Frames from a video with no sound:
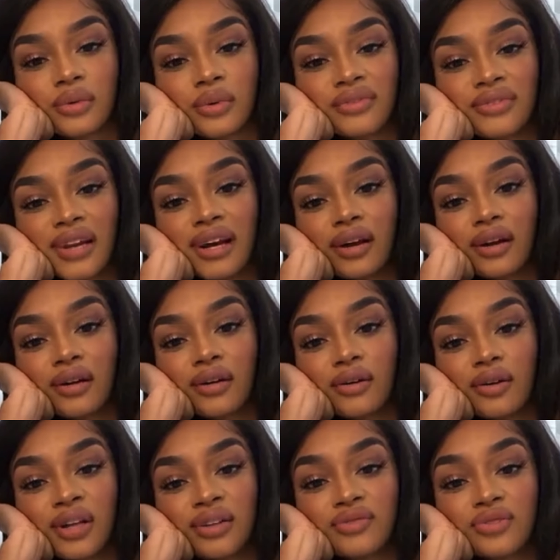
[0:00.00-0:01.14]
with like
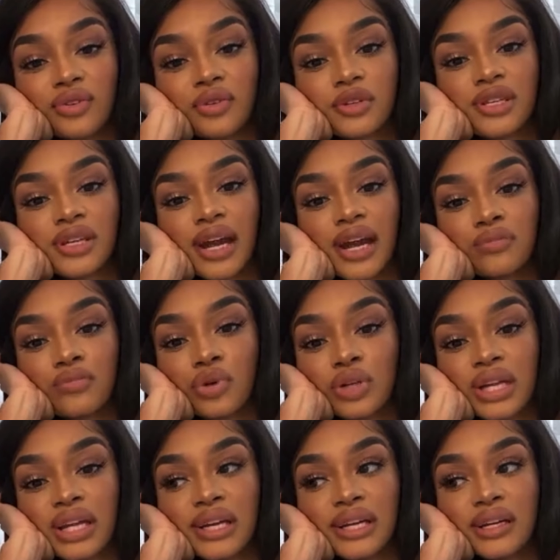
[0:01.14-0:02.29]
influencing and
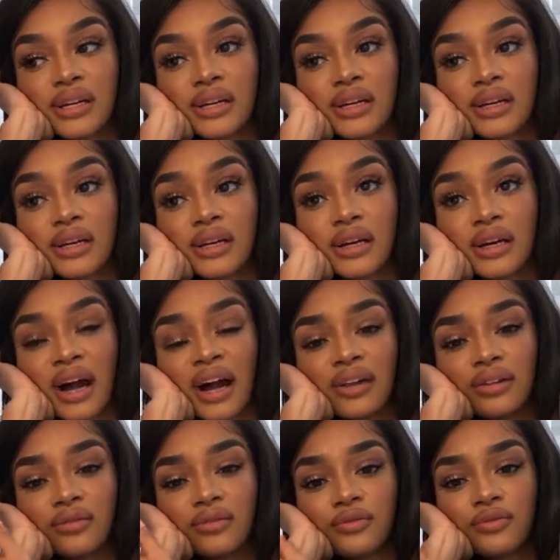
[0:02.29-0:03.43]
modeling
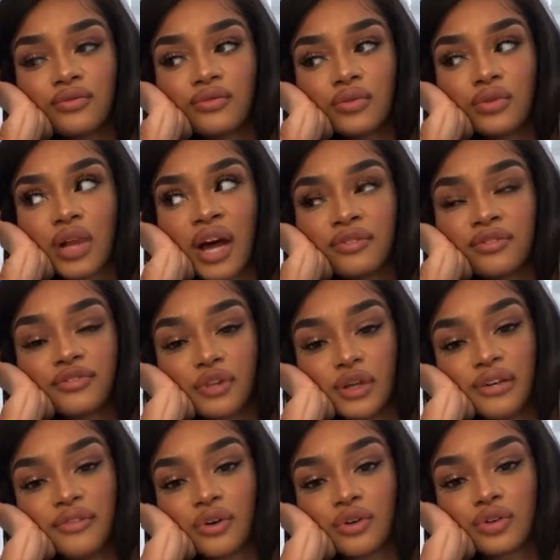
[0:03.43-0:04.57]
and and
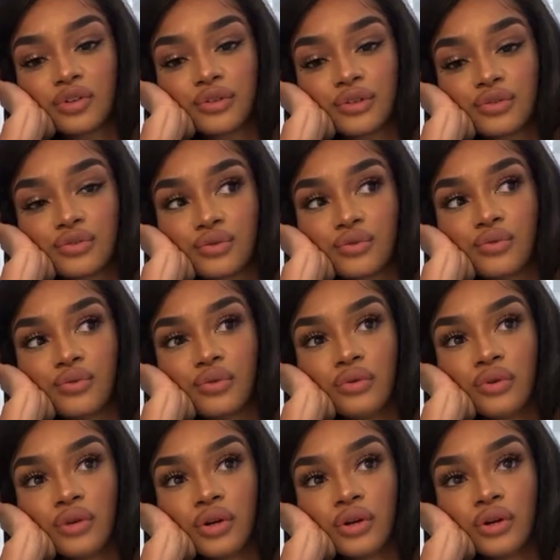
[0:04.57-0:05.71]
fully focus on school
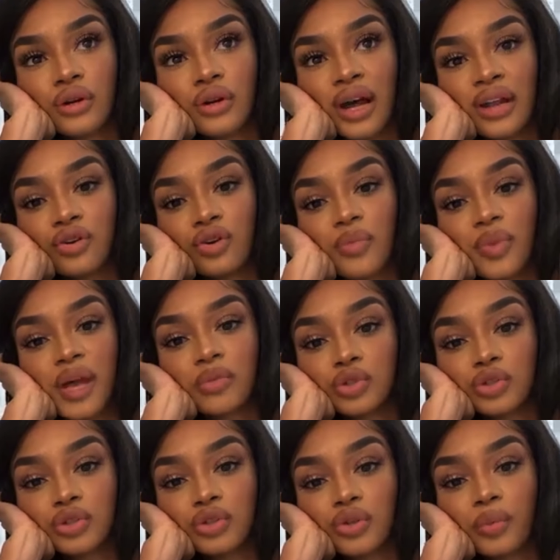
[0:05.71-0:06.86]
and not be able
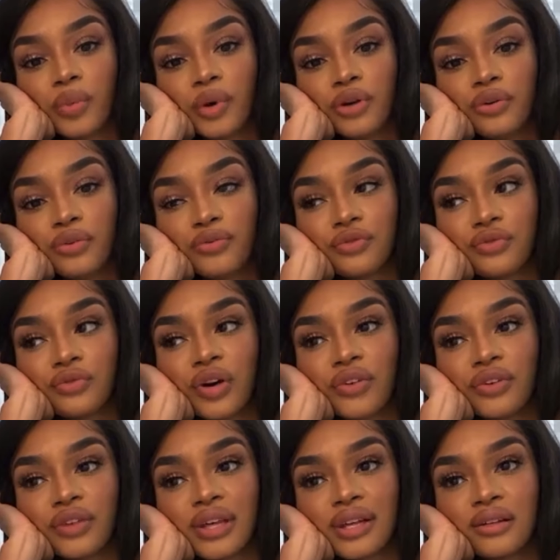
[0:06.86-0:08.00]
to do the both
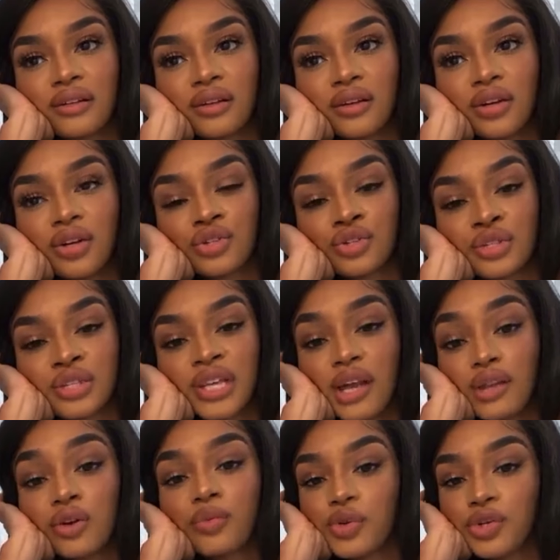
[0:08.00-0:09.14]
rather than just take
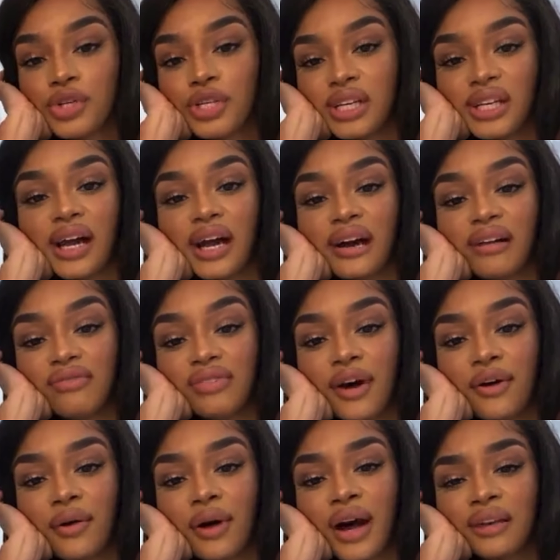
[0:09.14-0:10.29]
the opportunity I have
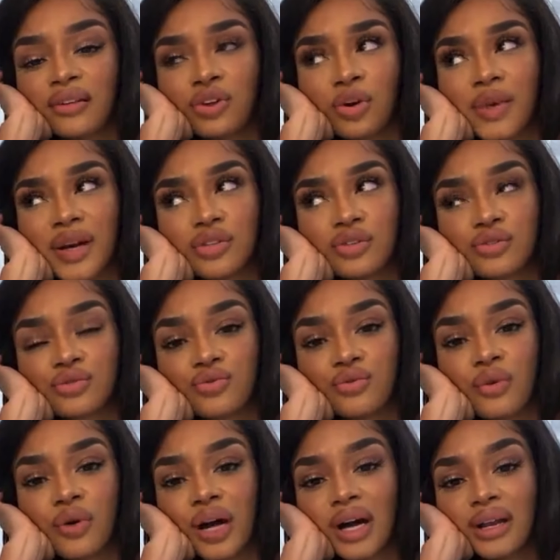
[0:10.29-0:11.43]
now and go back to
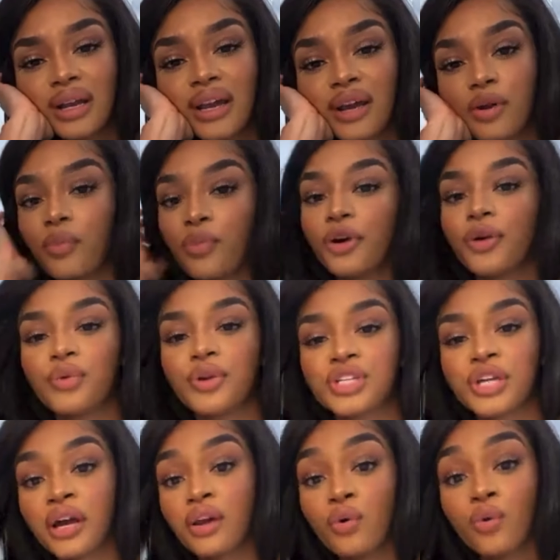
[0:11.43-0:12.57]
school at a later point which
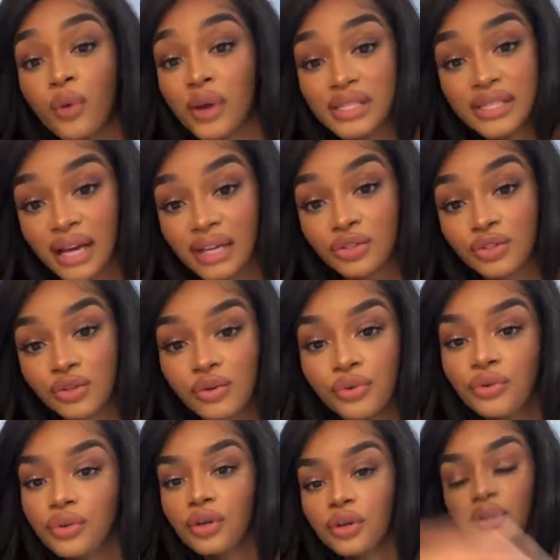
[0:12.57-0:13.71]
I always can do.